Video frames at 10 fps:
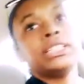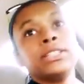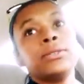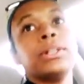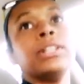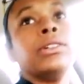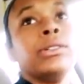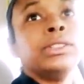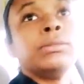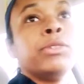the one
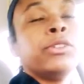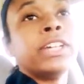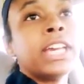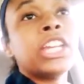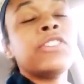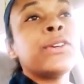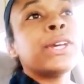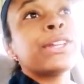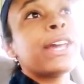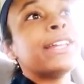who's moving. And if you
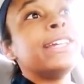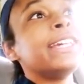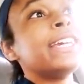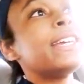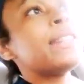hear that clinking in